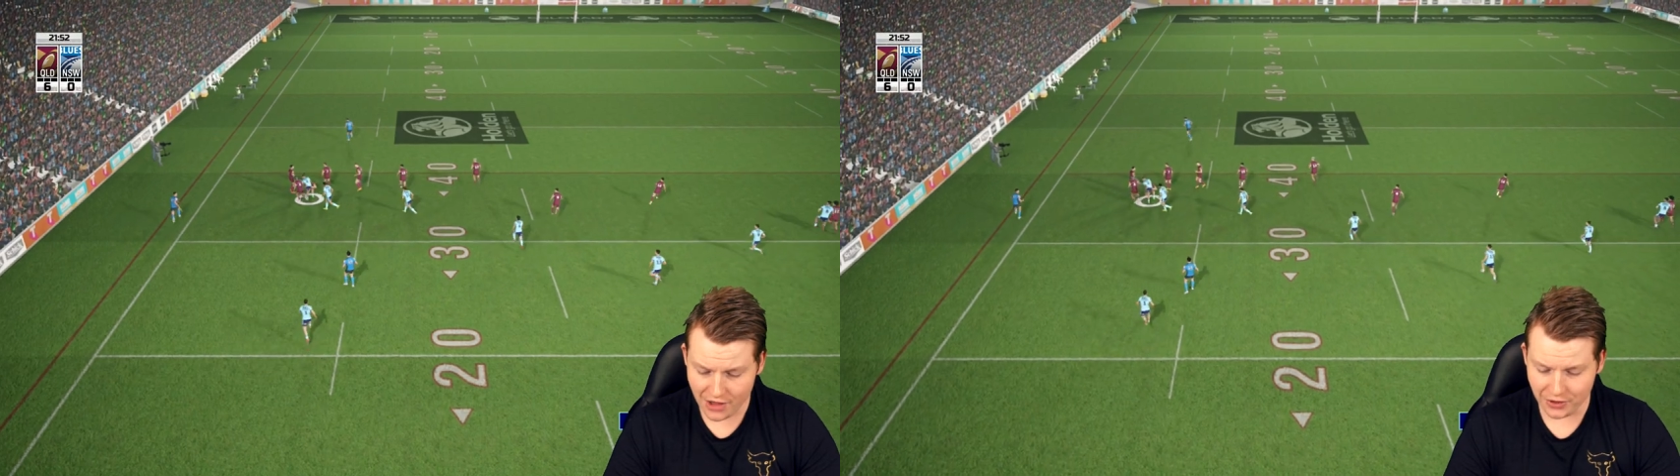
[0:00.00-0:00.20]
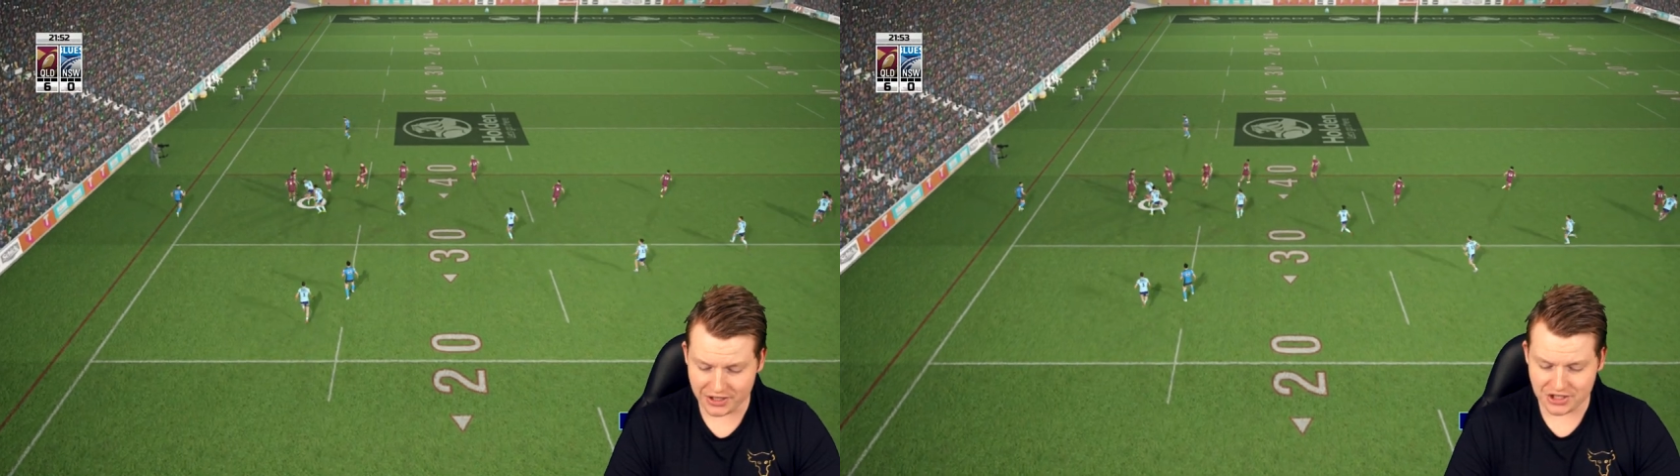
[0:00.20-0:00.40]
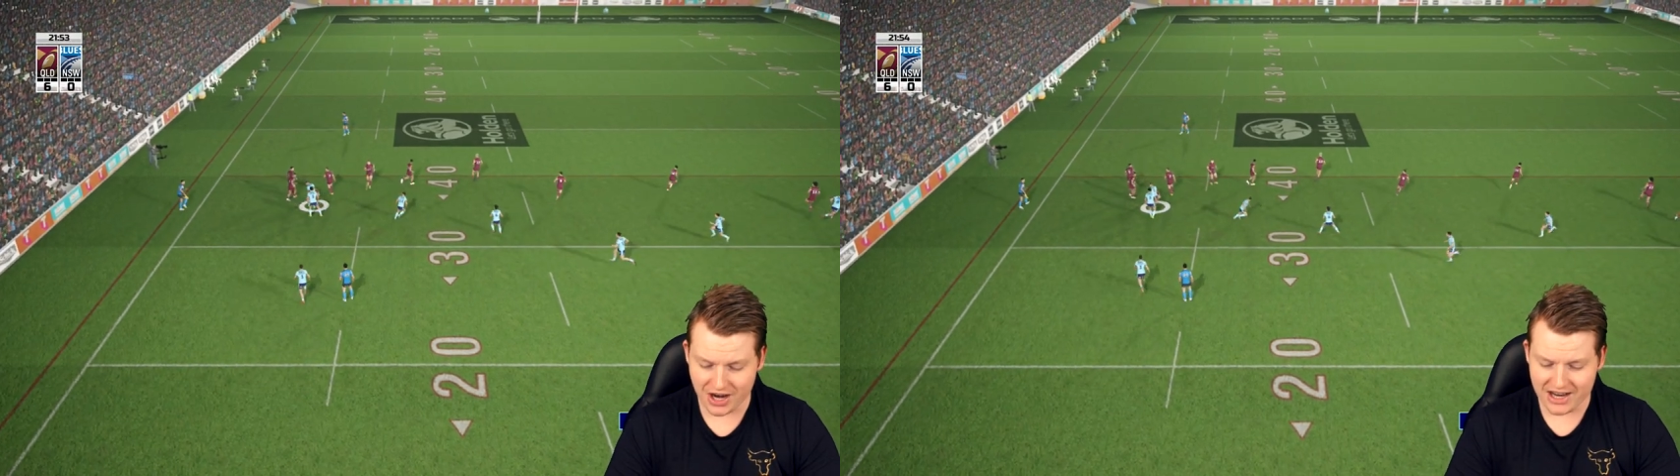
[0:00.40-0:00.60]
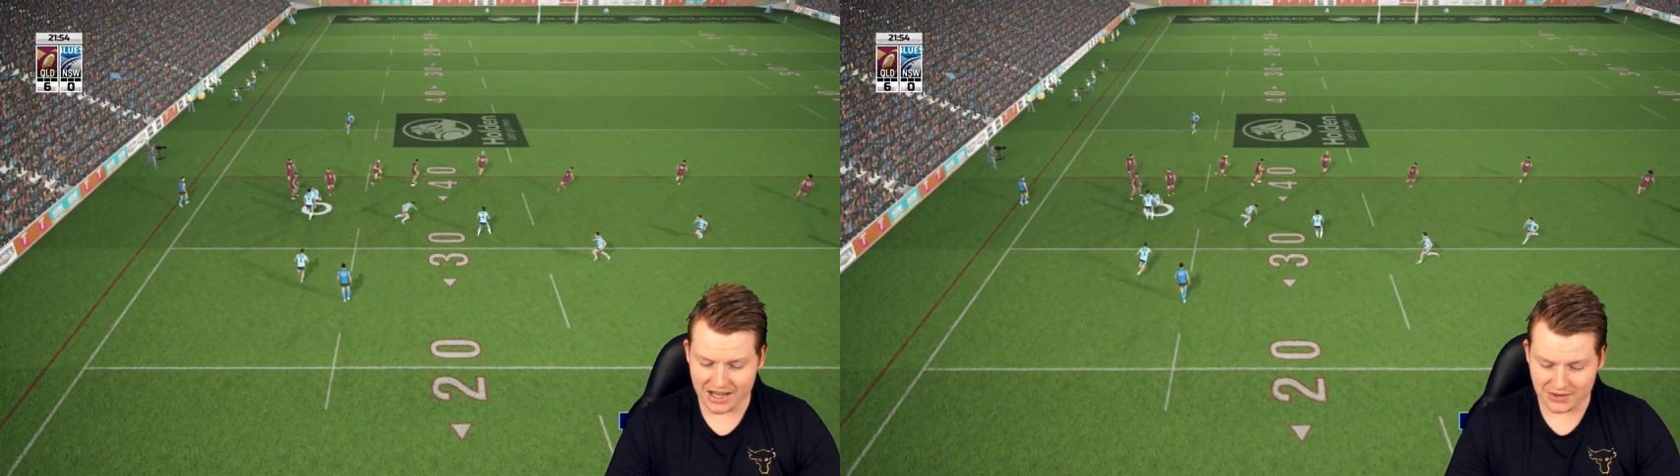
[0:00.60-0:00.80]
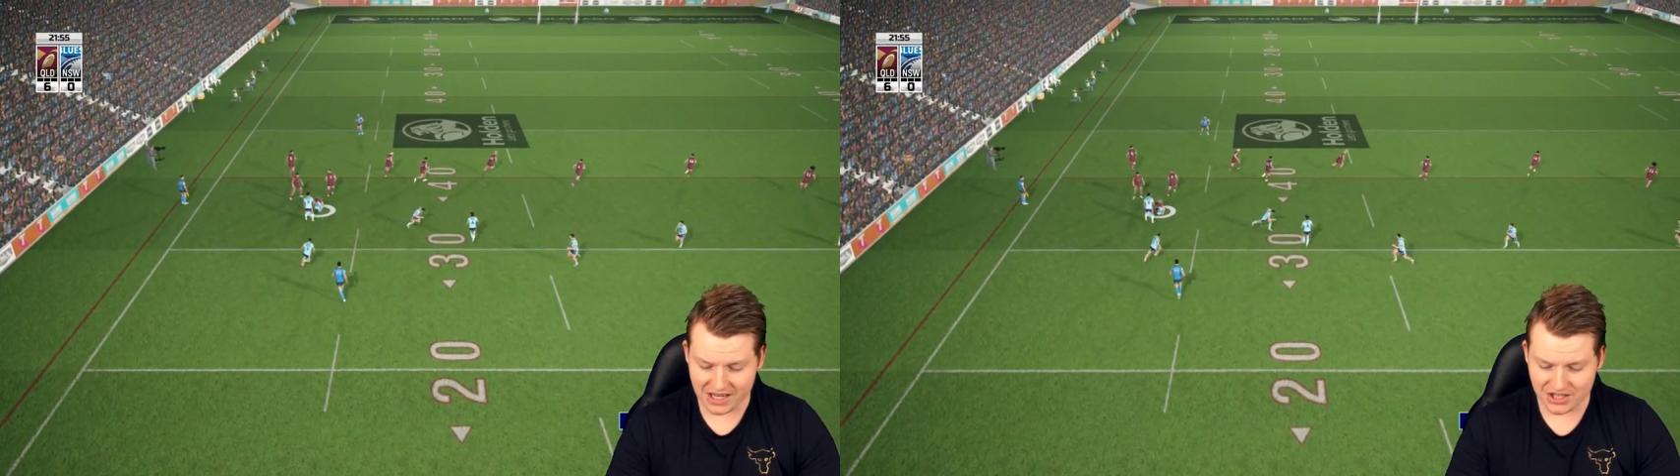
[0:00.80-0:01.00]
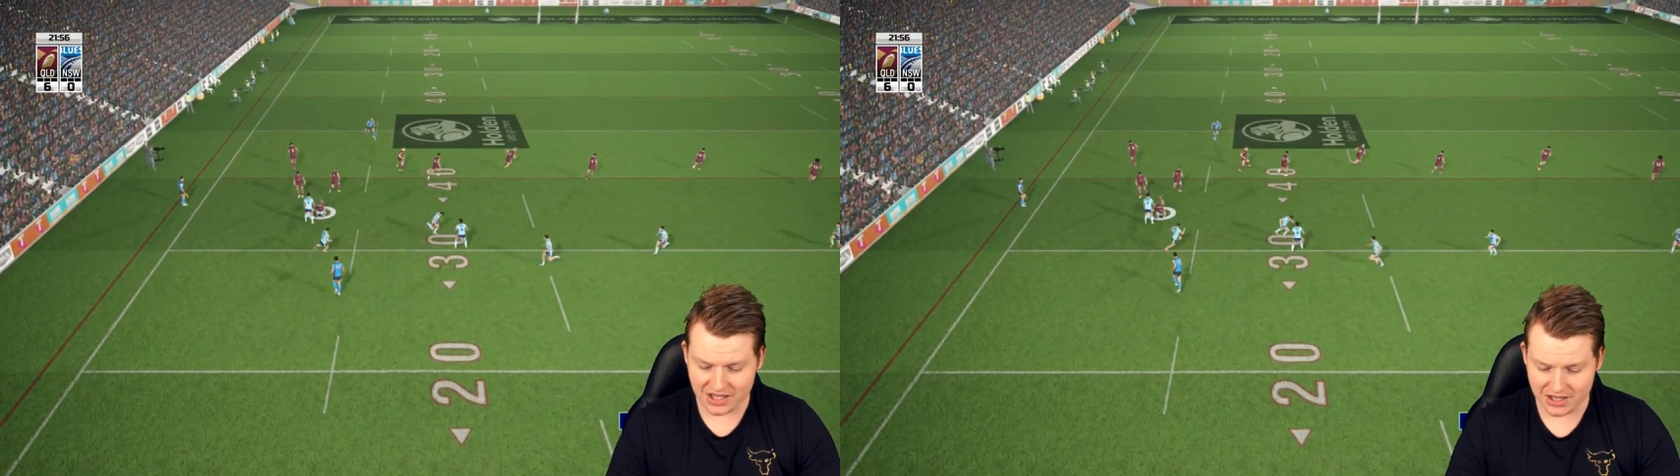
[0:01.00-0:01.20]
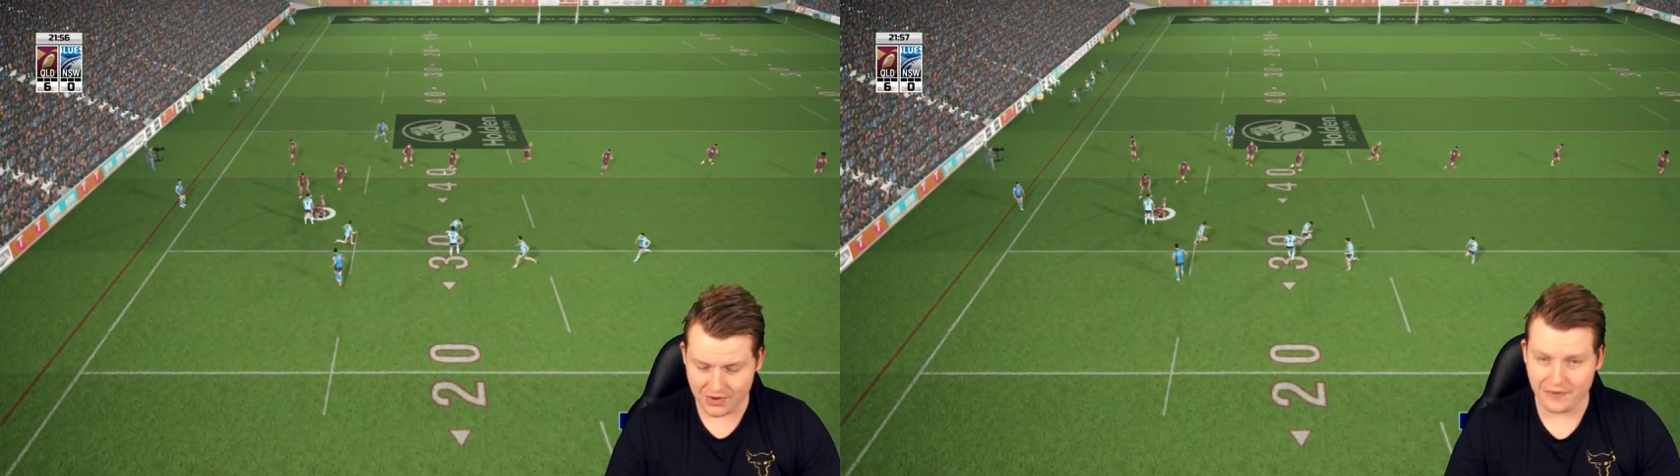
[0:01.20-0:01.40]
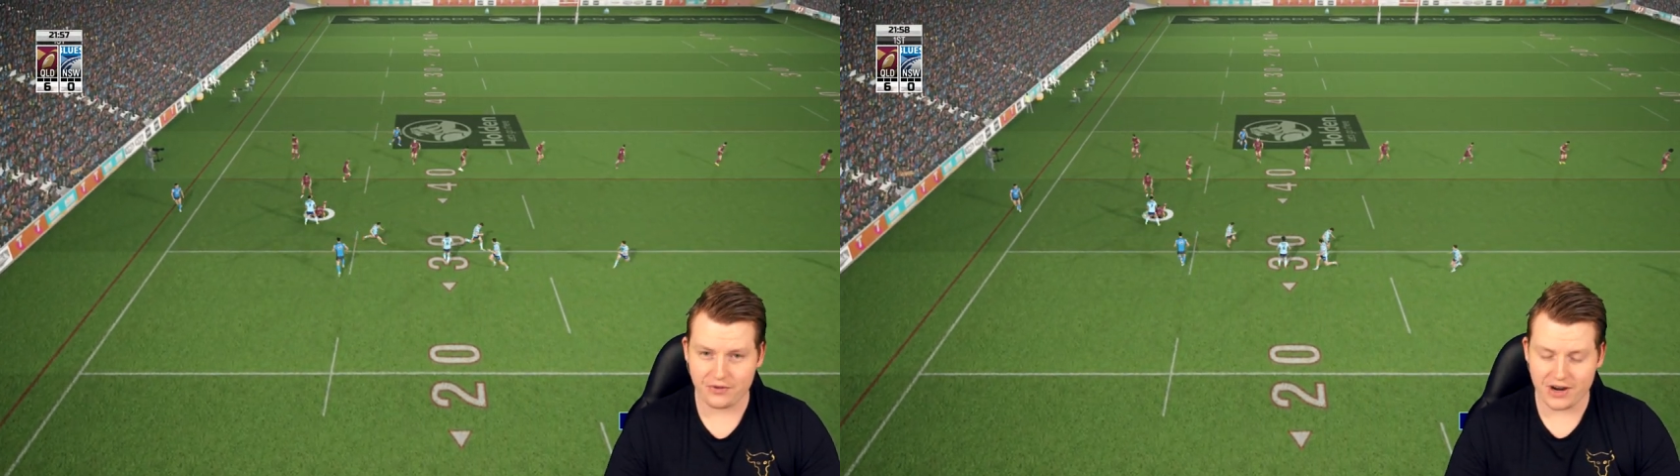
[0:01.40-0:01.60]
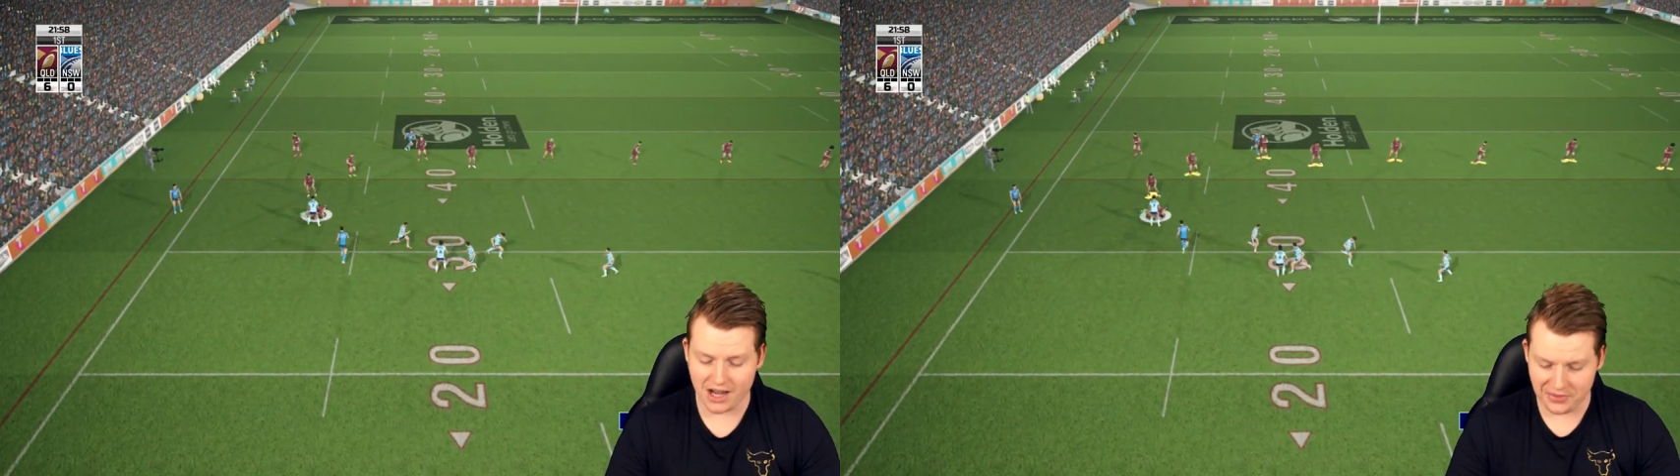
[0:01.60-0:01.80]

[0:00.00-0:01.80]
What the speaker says: I thought it was actually the referee.